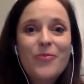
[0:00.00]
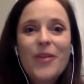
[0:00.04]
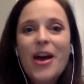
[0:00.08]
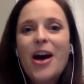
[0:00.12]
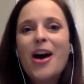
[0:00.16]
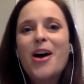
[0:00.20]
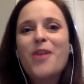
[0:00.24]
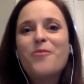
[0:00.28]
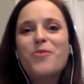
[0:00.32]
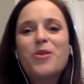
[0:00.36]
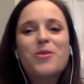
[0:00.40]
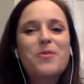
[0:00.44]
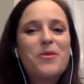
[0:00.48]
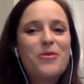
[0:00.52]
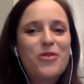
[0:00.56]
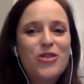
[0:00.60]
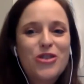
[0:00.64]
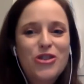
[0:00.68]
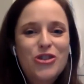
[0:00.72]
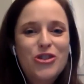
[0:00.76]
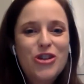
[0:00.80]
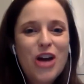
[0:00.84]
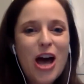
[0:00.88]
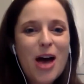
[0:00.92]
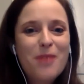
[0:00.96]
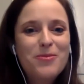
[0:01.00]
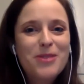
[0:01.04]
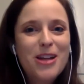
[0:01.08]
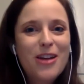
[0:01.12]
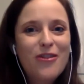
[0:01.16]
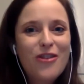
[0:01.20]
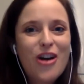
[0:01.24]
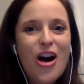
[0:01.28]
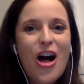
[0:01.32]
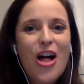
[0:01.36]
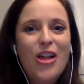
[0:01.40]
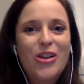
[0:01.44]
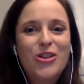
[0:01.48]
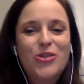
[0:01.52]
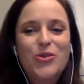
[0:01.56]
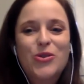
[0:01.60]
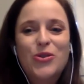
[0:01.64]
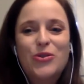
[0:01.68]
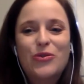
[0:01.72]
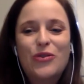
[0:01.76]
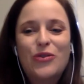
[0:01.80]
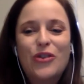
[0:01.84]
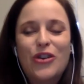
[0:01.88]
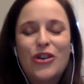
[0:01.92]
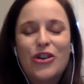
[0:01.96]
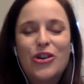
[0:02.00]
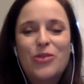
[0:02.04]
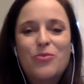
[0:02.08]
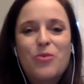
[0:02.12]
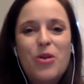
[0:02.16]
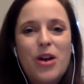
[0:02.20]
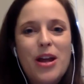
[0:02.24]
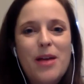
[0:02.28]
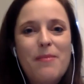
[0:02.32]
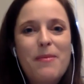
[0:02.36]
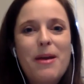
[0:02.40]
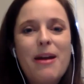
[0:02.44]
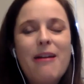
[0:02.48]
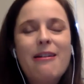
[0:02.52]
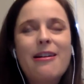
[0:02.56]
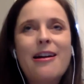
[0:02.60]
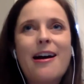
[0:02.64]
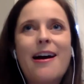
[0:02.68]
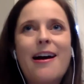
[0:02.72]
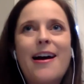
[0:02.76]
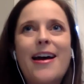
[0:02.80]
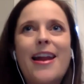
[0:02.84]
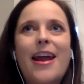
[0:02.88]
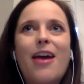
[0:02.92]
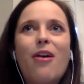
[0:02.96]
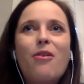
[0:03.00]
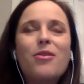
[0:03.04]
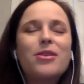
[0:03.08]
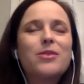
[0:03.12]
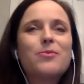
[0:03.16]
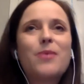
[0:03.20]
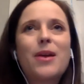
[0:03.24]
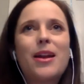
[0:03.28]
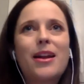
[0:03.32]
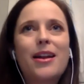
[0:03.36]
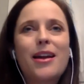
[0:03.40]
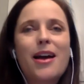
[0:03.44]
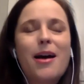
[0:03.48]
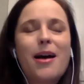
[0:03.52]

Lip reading: One of my first jobs out of college was for Good Morning America, and I always wanted to come